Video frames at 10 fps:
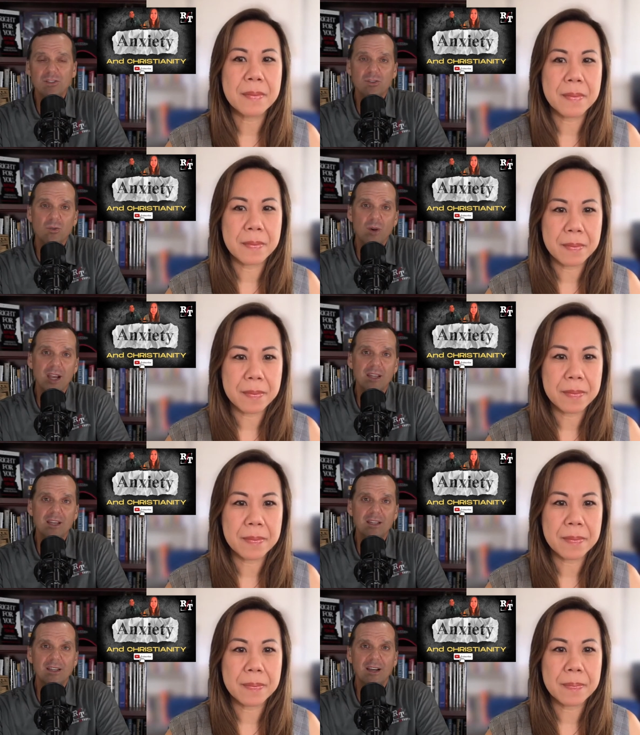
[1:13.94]
Speaker 1: in the way
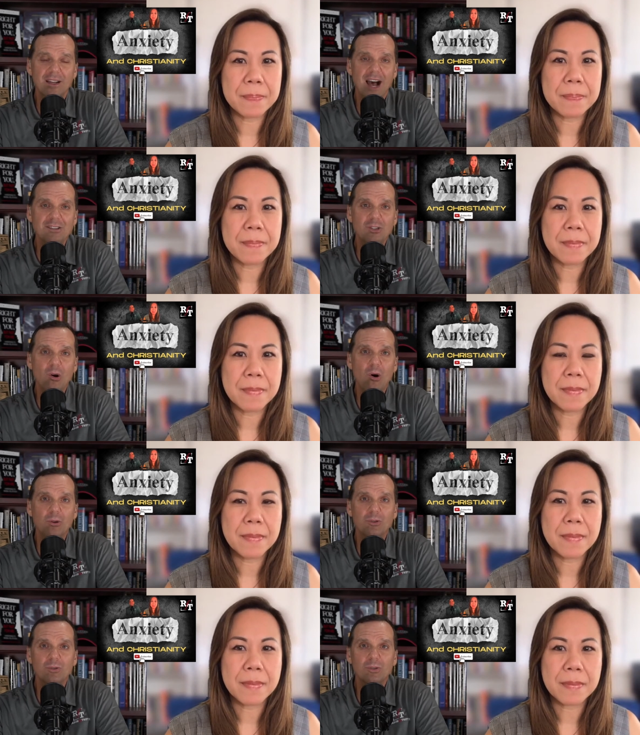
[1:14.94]
that uh, God's
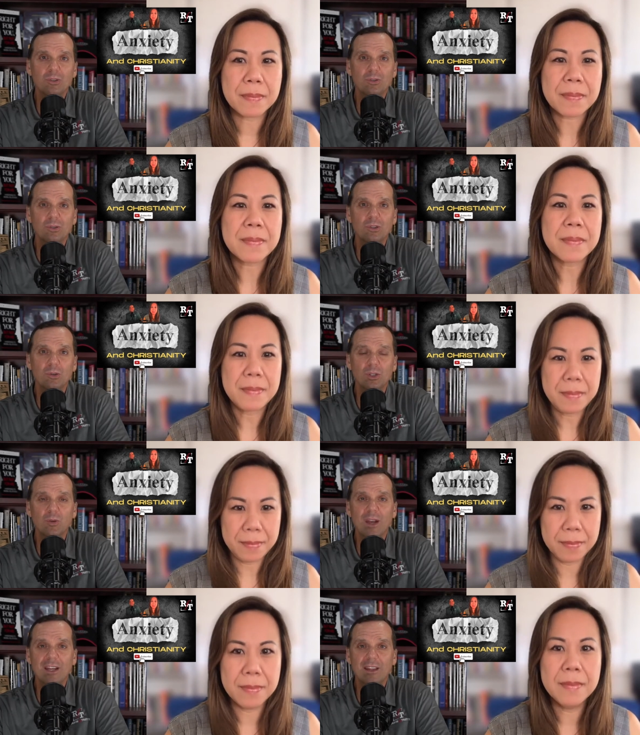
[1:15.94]
called her to do.
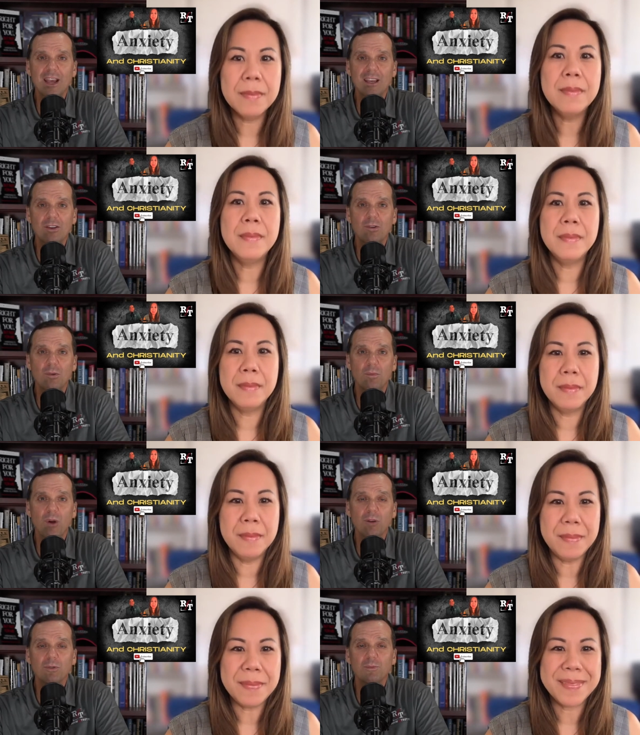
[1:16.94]
Edwina, thank you.
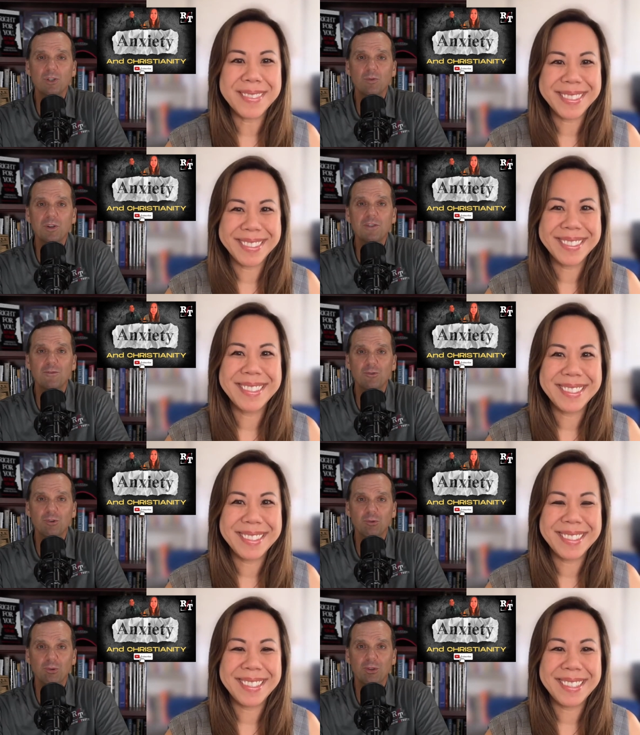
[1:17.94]
Welcome to Reason for
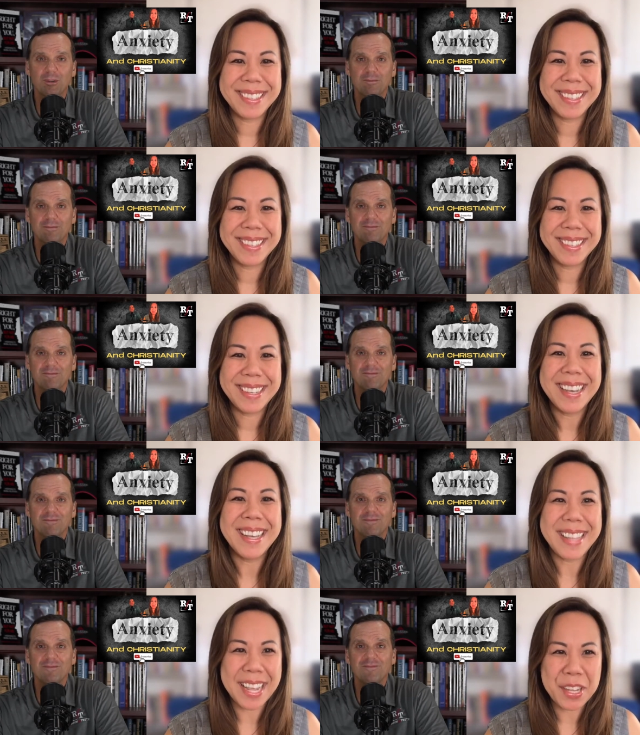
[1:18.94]
Truth.
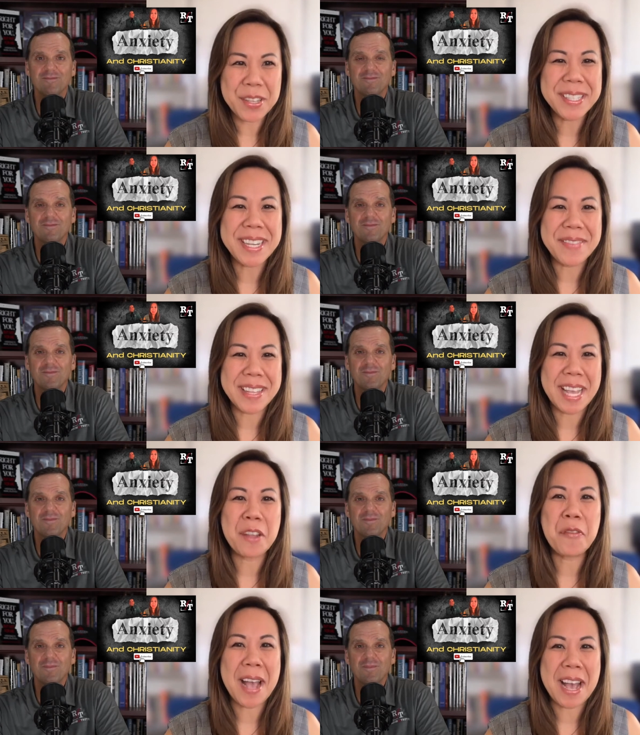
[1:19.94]
Thank
Speaker 2: you, Steven.
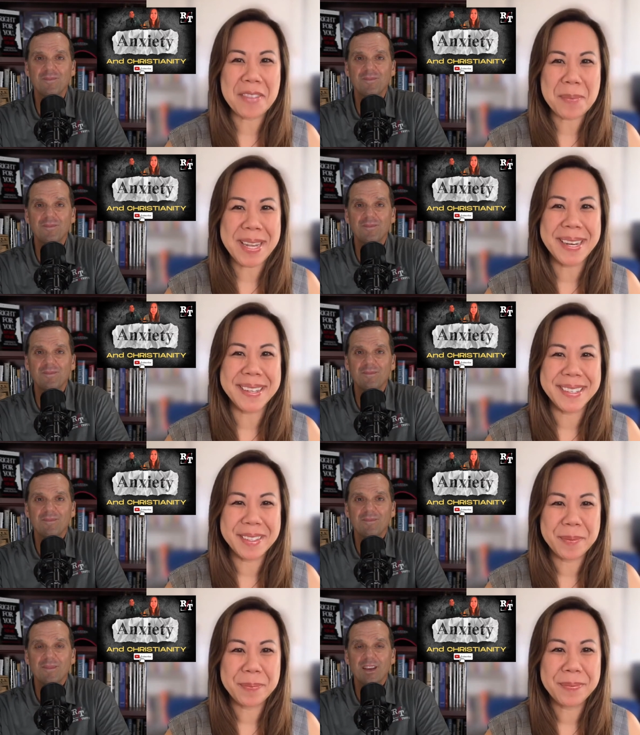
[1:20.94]
Thank you for having me here.
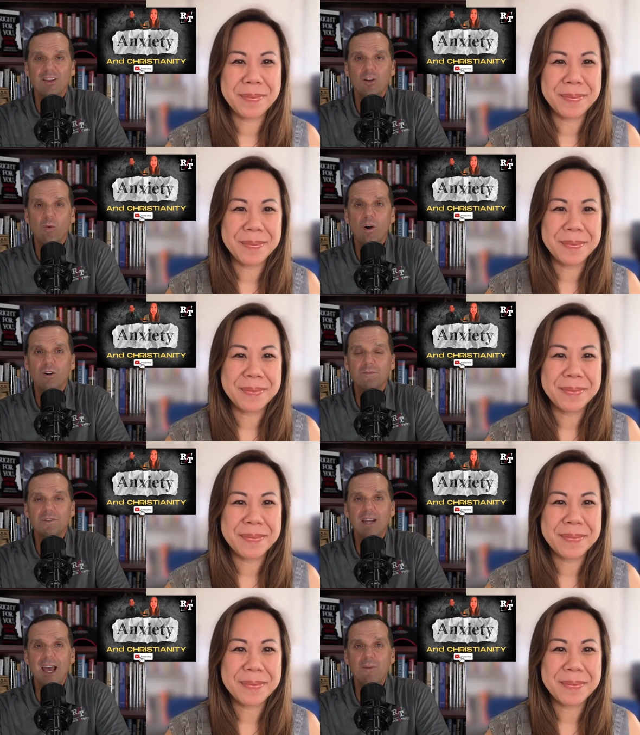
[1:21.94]
Speaker 1: You're welcome.
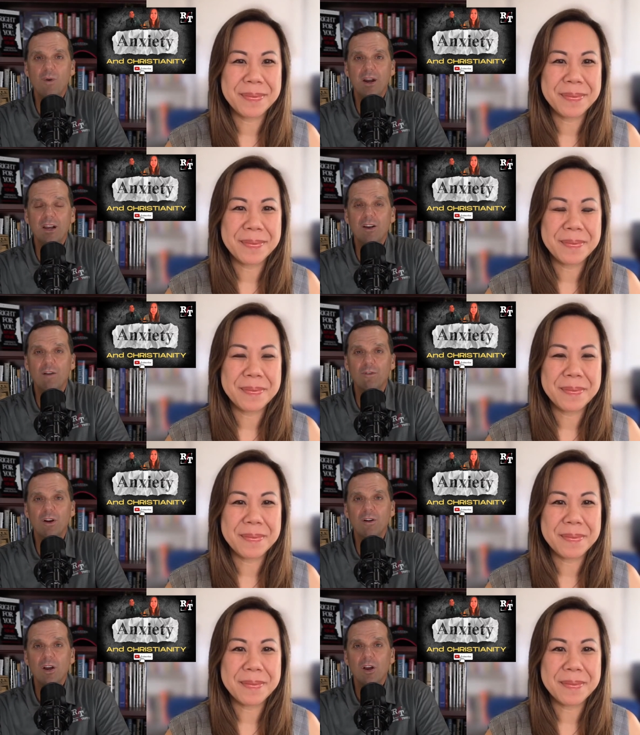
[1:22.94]
Today, we want to
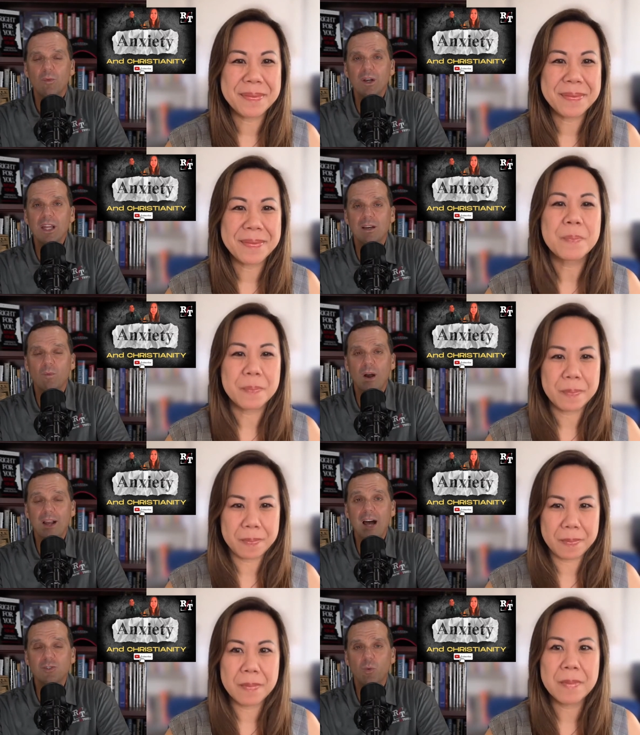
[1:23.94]
cover really what
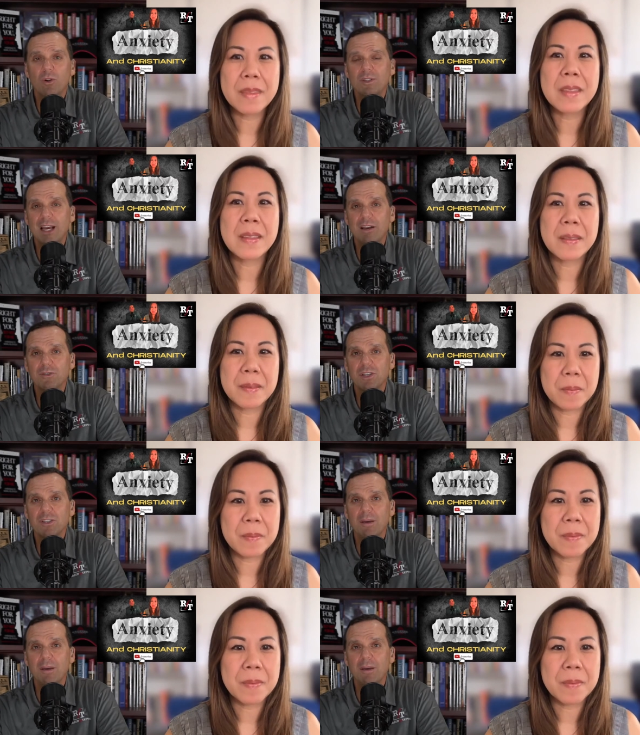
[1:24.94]
God's Word tells us